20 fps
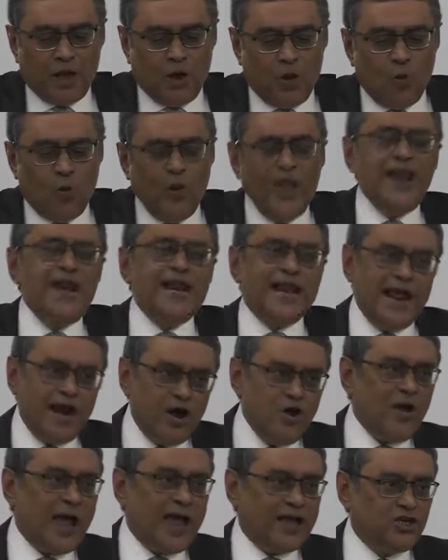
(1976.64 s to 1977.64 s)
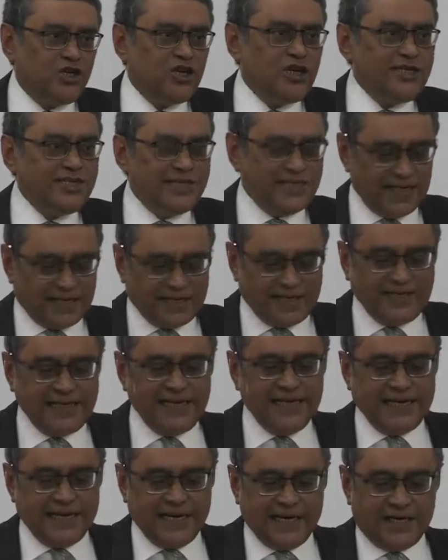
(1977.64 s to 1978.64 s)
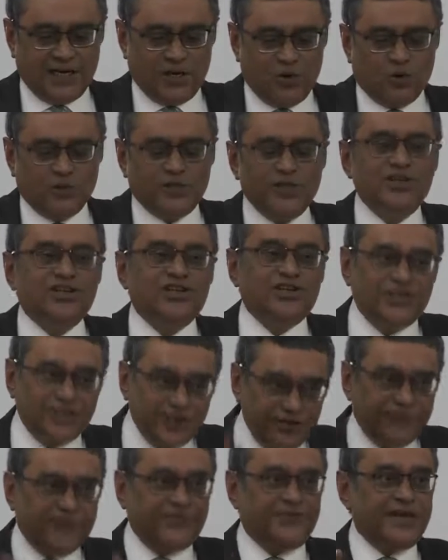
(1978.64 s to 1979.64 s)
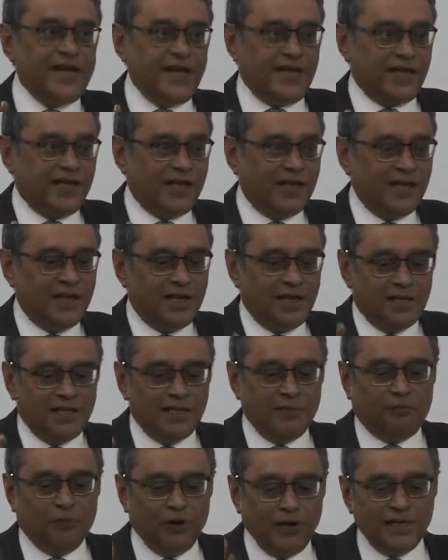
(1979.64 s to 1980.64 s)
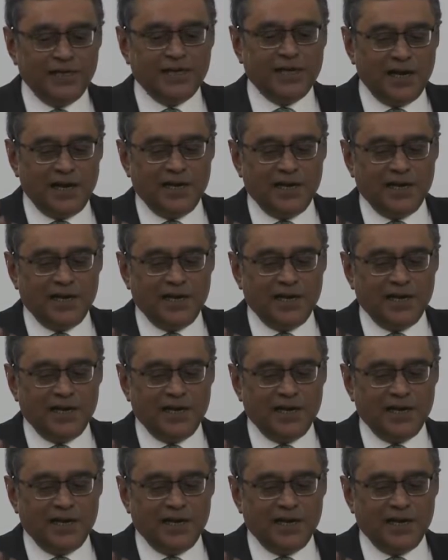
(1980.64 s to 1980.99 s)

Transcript: Where Nehru actually succeeded was in shifting the political